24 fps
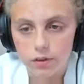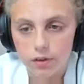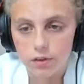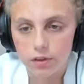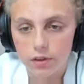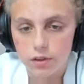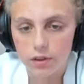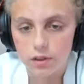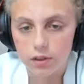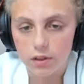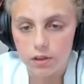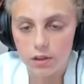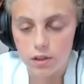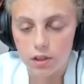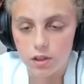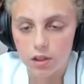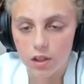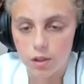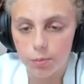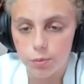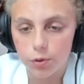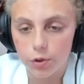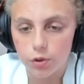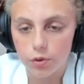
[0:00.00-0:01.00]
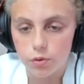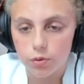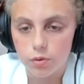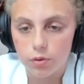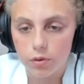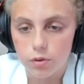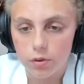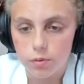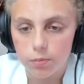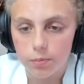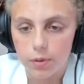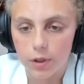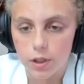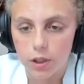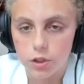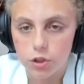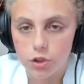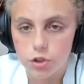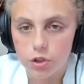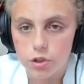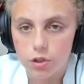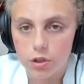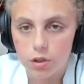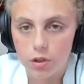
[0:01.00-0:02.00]
the EW
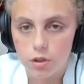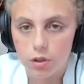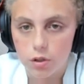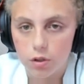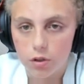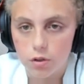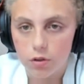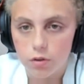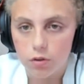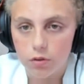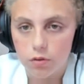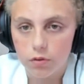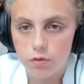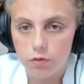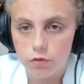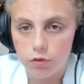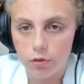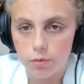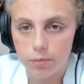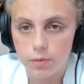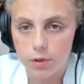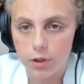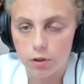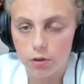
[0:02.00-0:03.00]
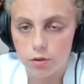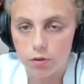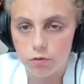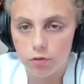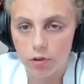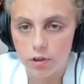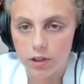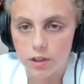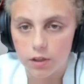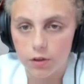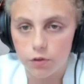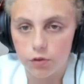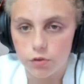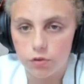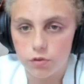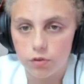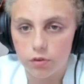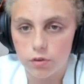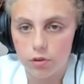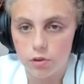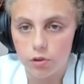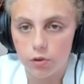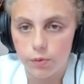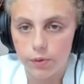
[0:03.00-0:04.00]
page from here. Right now it's
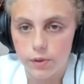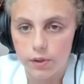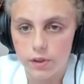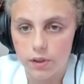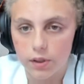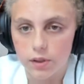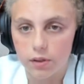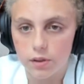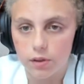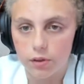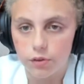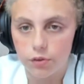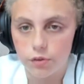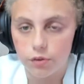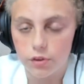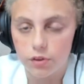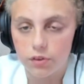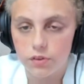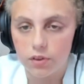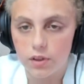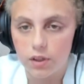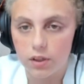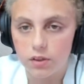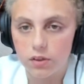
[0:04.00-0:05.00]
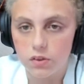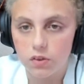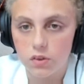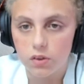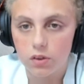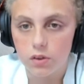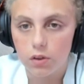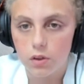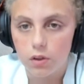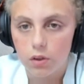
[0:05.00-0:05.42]
going under a test.